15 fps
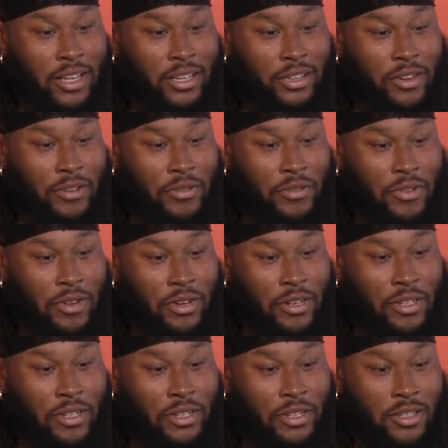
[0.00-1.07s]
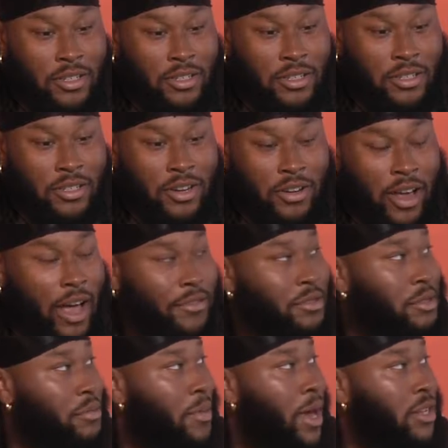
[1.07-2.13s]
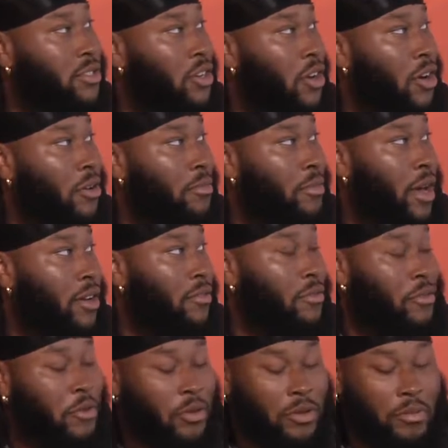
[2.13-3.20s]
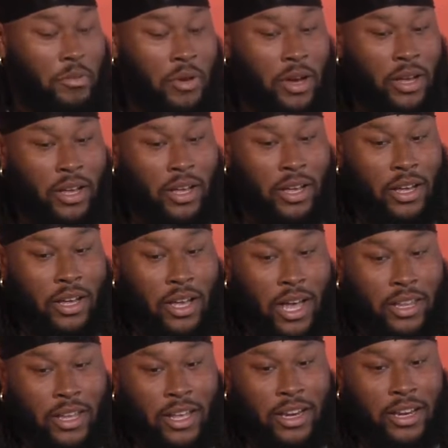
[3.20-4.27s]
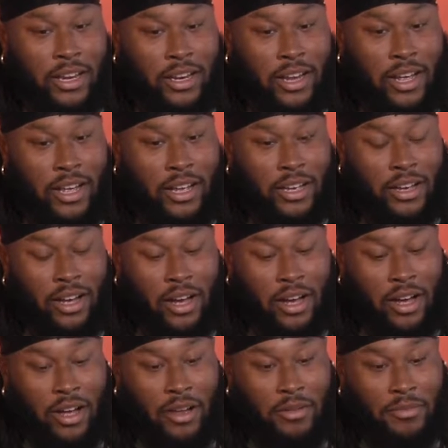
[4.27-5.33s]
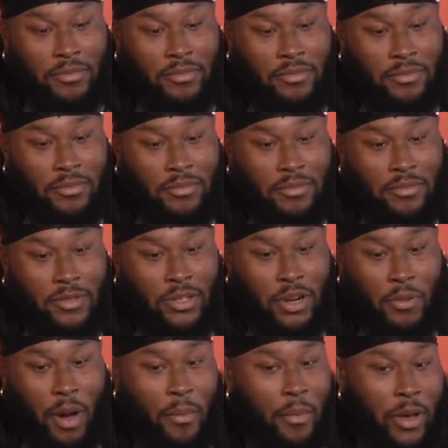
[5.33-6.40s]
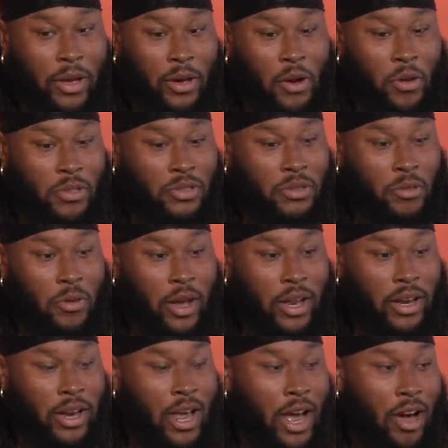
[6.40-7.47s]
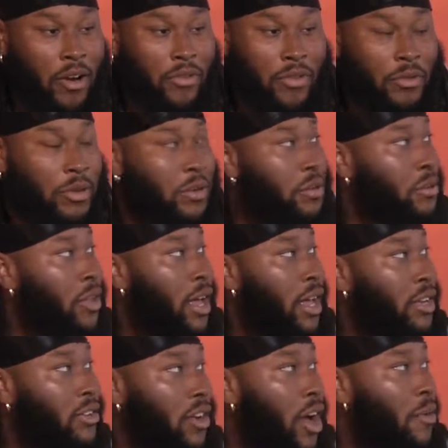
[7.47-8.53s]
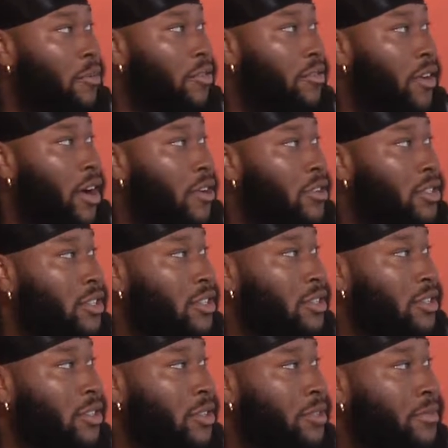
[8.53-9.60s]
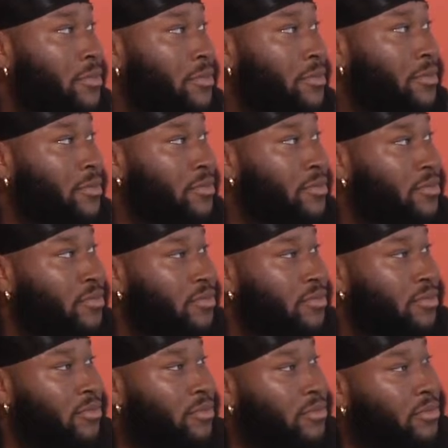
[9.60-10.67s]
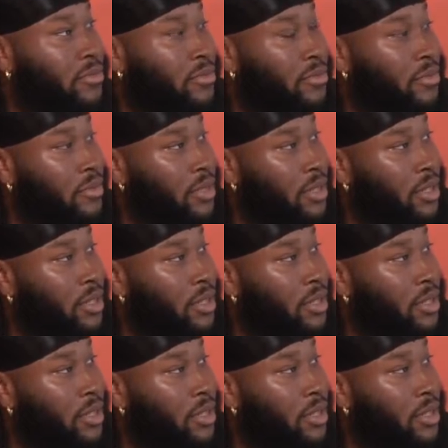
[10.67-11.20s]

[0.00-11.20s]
you know, for you know to have some smack talk back and forth. But at the end of the day. Um, you know, my main goal is to win, and however we do that, you know, I'll be fine with it. So. Jordan, what do you think of their